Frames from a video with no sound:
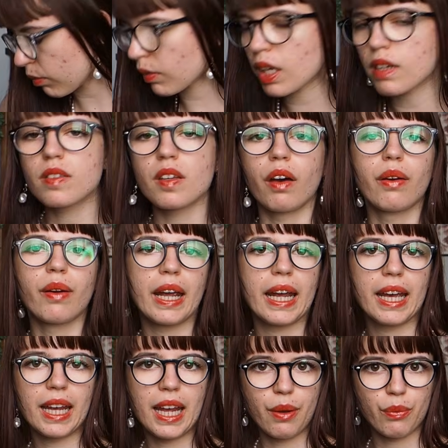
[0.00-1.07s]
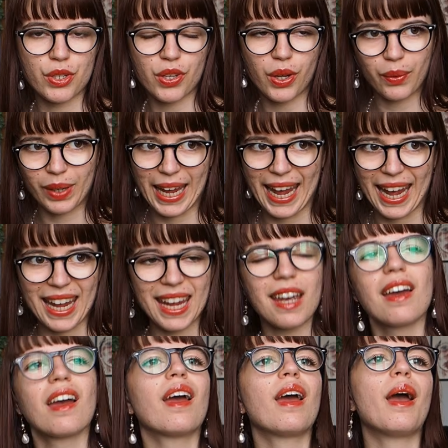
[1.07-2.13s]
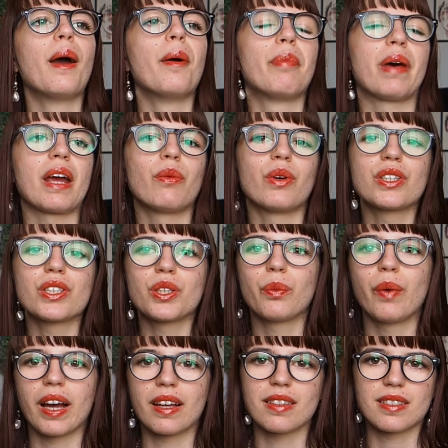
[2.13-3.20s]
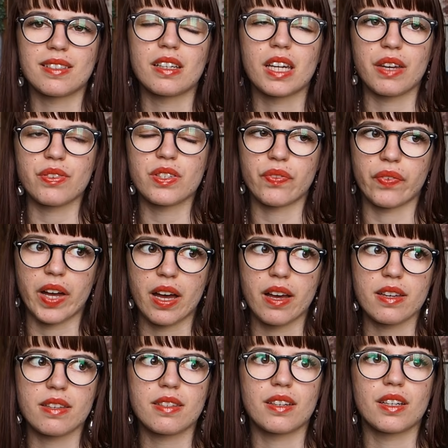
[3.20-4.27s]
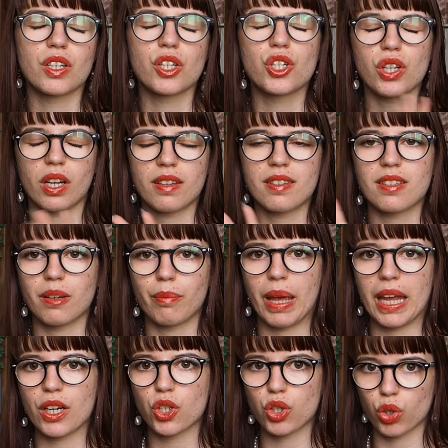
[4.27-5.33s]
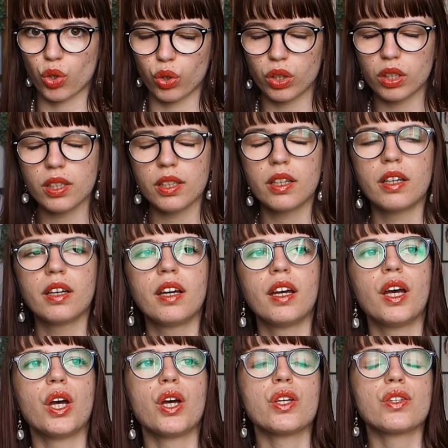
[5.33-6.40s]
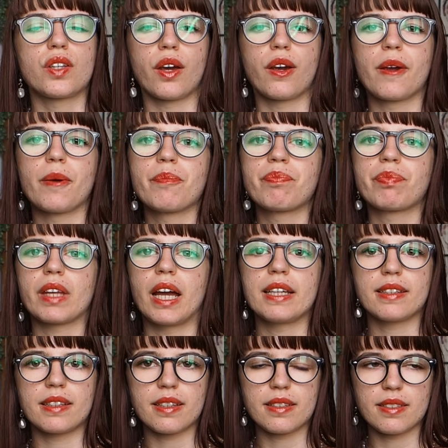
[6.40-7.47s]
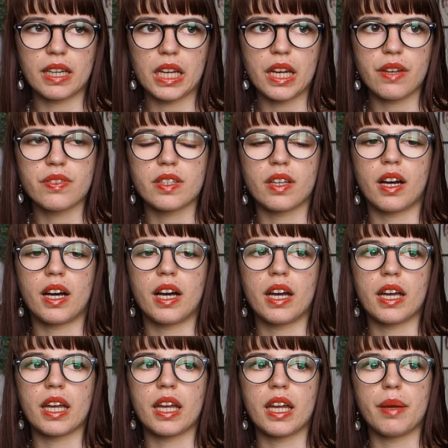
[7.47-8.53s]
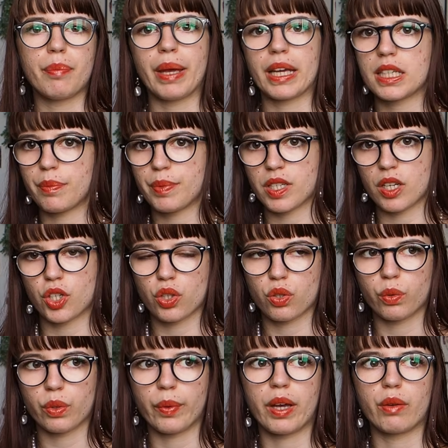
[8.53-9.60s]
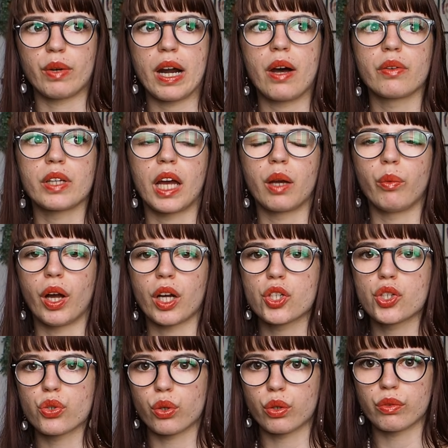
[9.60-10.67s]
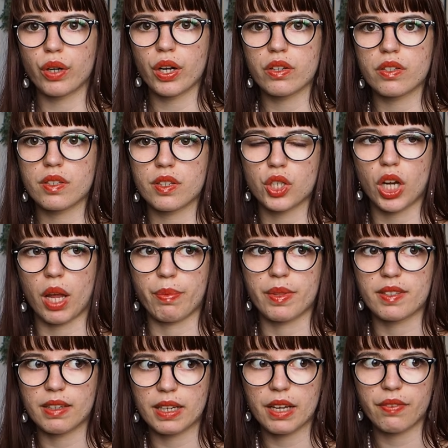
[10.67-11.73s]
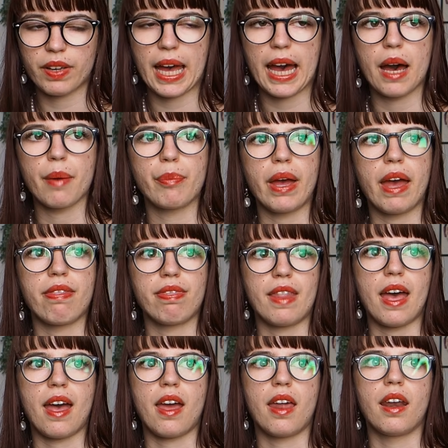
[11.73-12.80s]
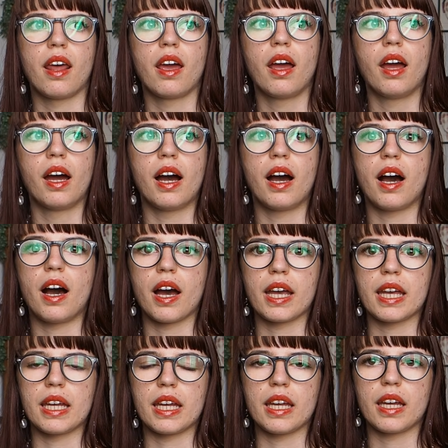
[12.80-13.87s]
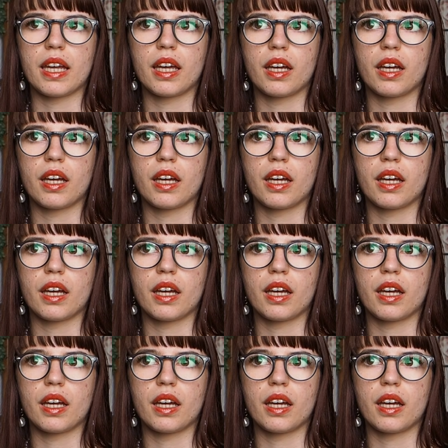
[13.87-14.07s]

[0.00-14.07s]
So it was okay, but I wanted to work the sleeves first just to make sure. So I did the sleeves, I picked up stitches all the way around, I worked short rows to shape the sleeve cap, and then I